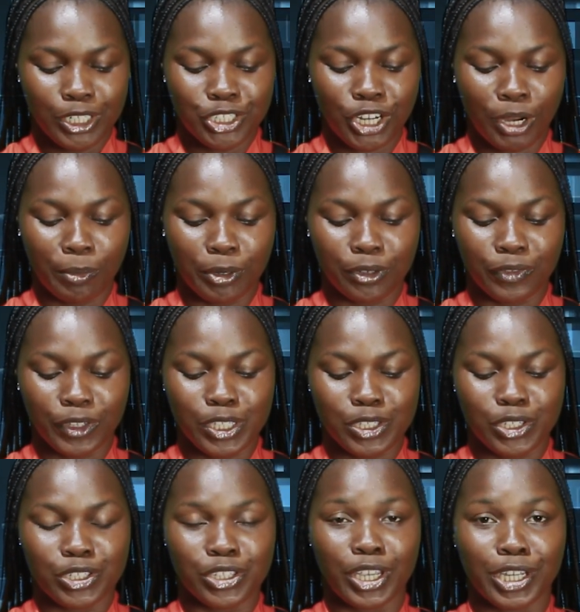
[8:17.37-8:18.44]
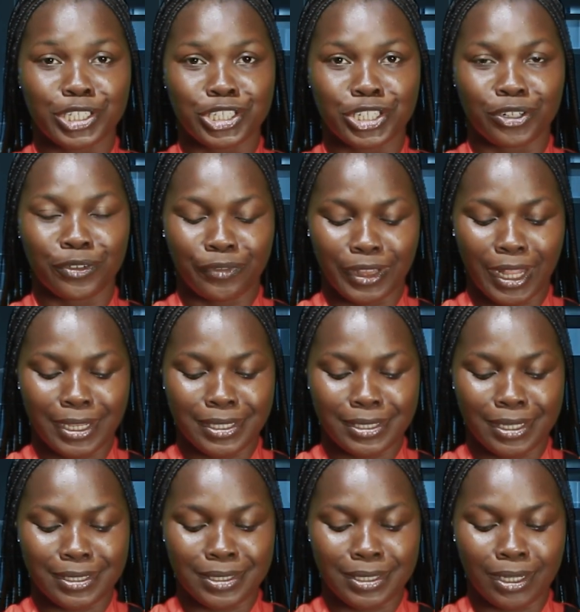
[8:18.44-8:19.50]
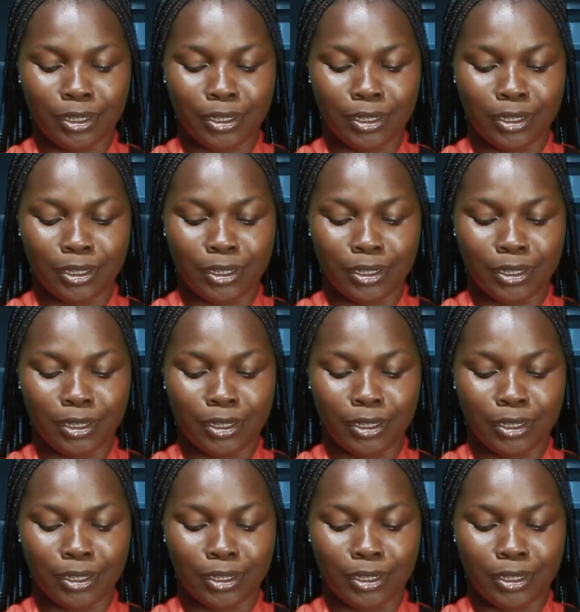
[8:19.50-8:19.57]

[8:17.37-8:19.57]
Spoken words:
chairman of the Association of Licensed